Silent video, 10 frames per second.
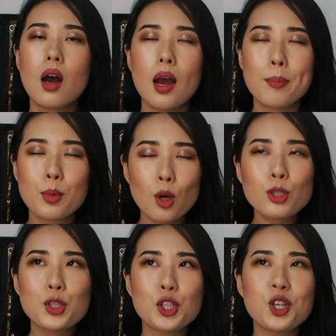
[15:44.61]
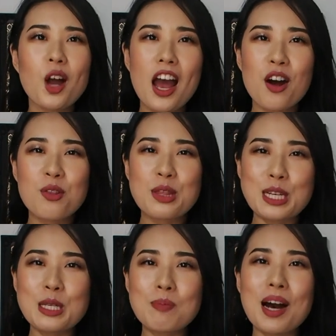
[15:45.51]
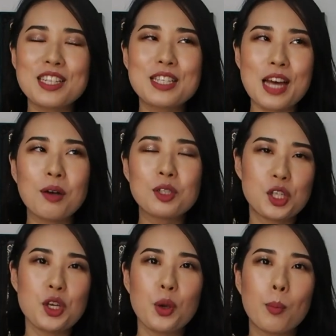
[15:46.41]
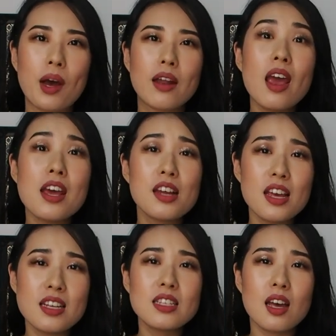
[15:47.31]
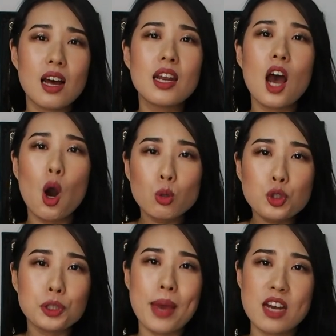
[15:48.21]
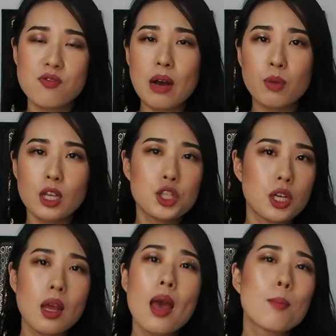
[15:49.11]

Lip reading: I'm not too sure how this might sound to you, but it is an ultra matte foundation,